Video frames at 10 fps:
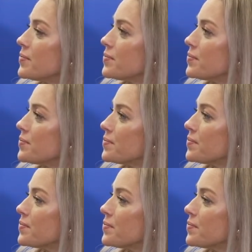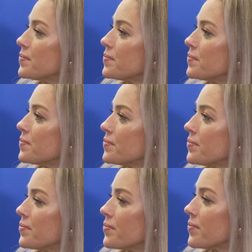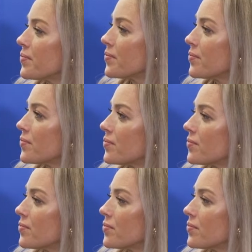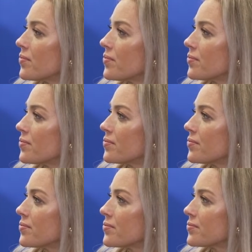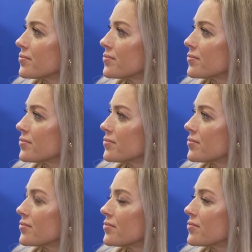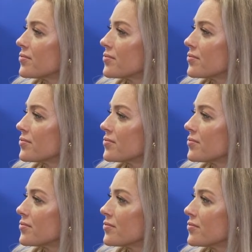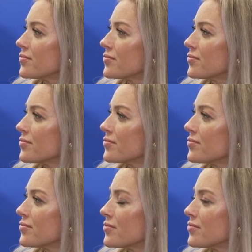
[no speech]